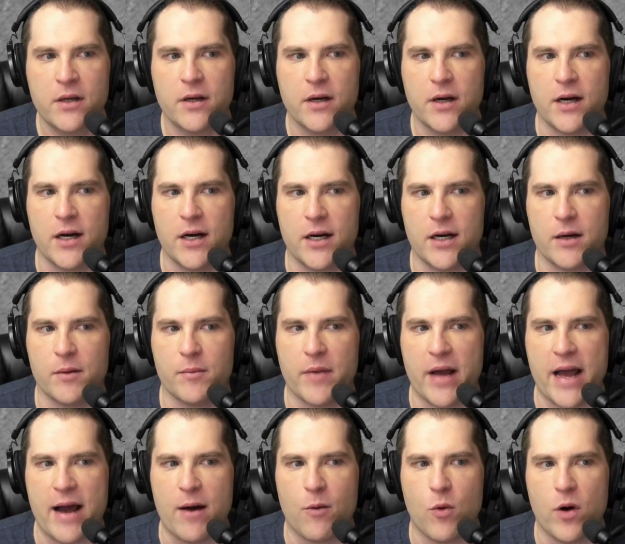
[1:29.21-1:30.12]
um,
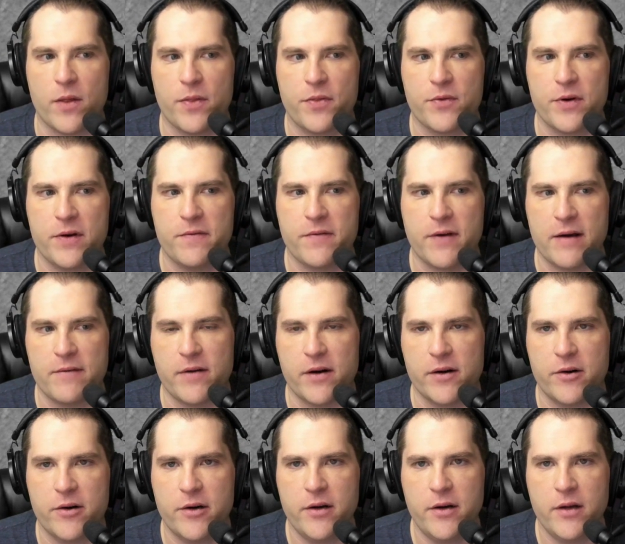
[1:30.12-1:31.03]
at one three five
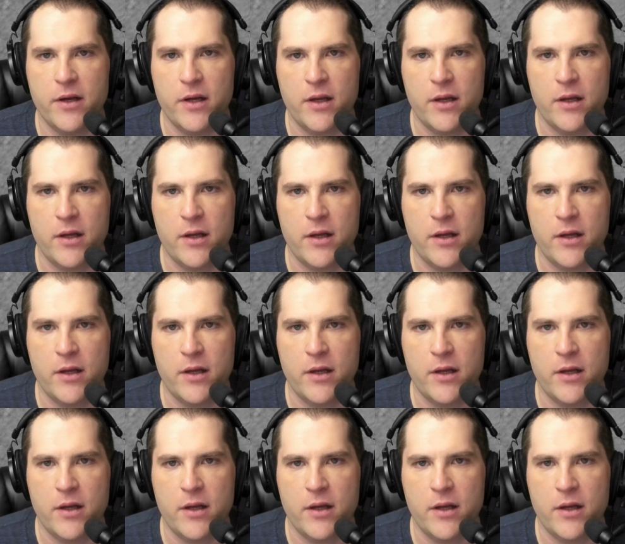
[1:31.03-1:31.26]
hundred,